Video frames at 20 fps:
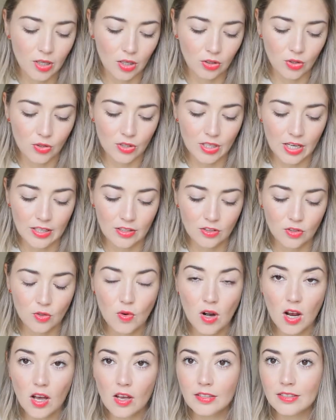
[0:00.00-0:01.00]
Dr. Dennis
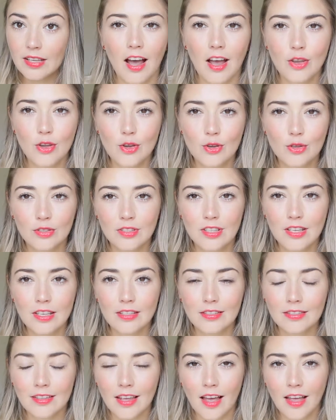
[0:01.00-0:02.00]
Gross. I use
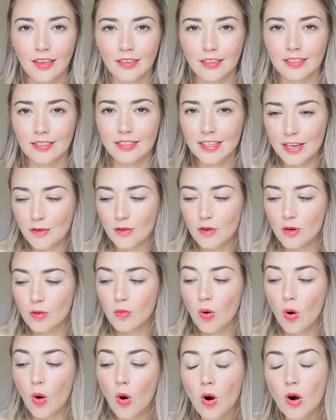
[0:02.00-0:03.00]
this as a
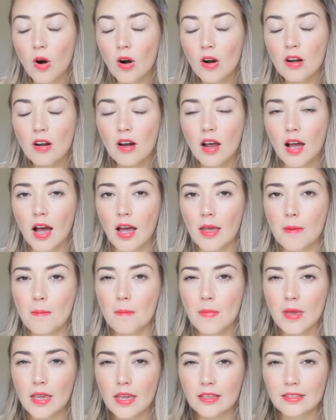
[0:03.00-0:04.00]
serum, or I
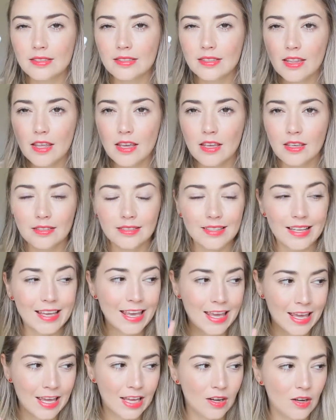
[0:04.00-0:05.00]
mix this
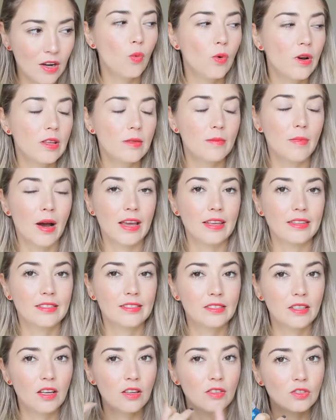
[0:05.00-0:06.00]
in with my
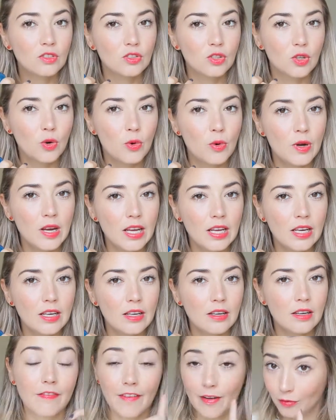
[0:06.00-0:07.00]

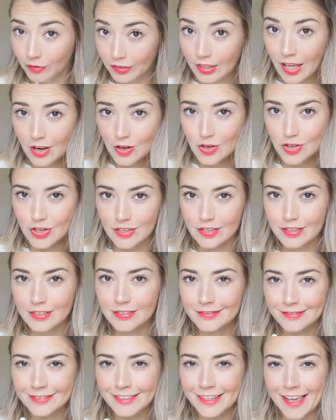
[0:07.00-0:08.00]
sunscreen,
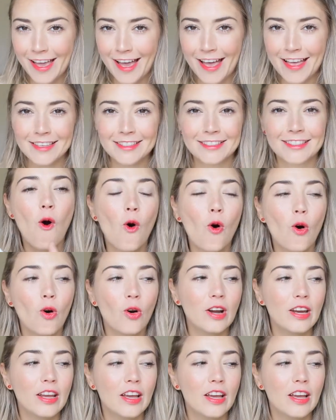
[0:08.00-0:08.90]
foundation, yes, or